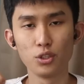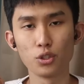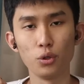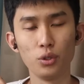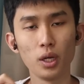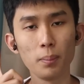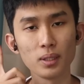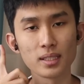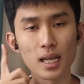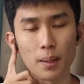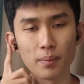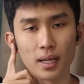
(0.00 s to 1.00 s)
So double
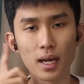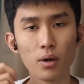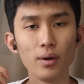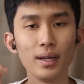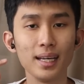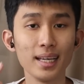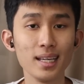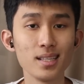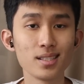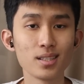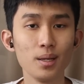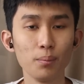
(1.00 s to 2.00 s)
tap now
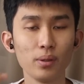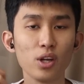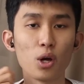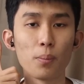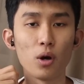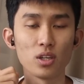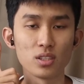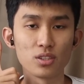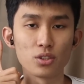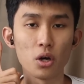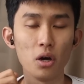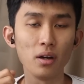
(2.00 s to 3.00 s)
is play or pause the
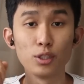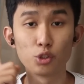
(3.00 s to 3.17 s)
song.